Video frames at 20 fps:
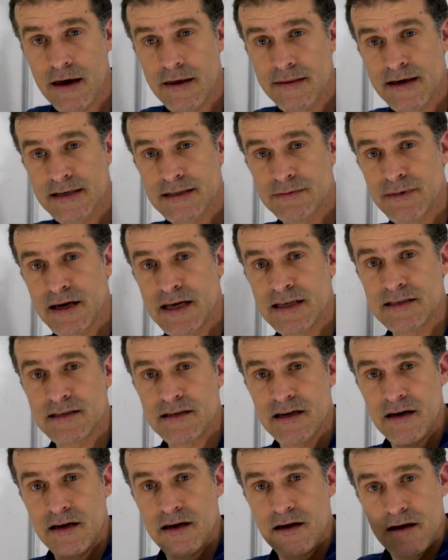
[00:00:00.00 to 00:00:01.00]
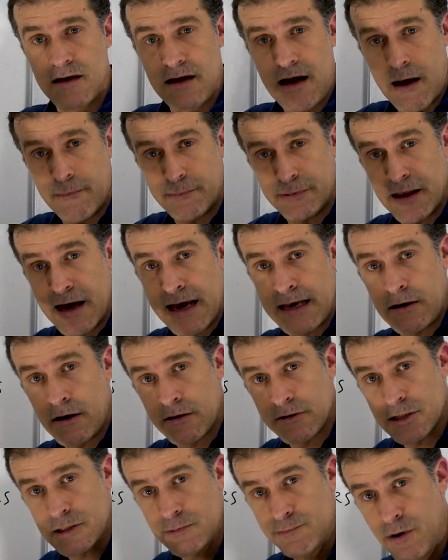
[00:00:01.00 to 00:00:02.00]
This means applying
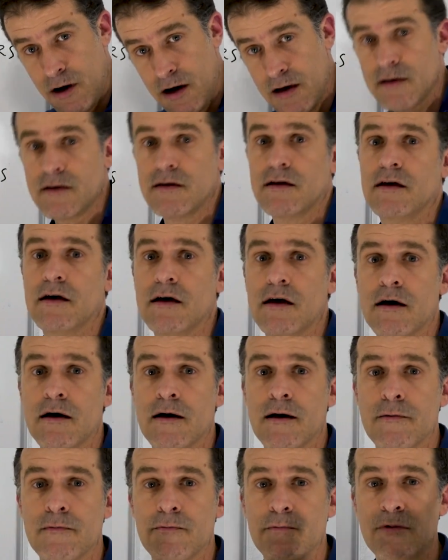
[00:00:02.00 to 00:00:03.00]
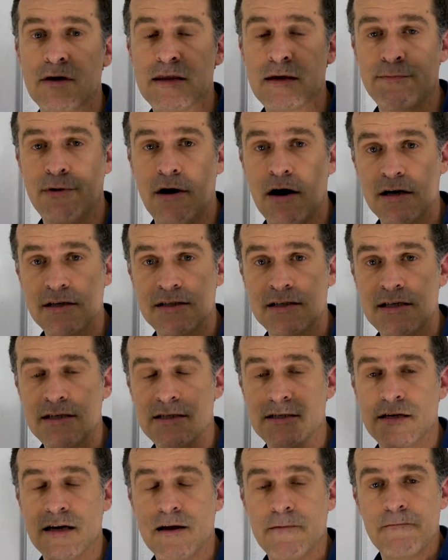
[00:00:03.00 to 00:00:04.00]
on the spot. With
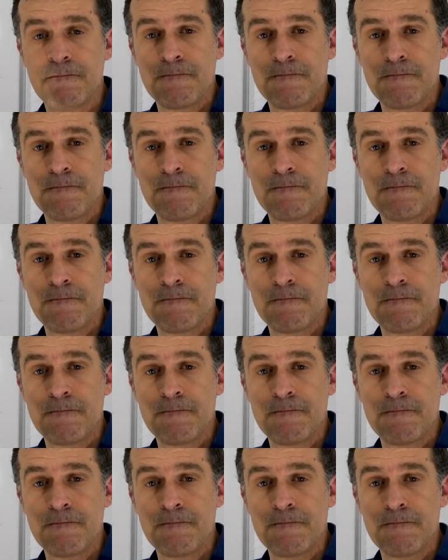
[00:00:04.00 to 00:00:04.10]
epoxies,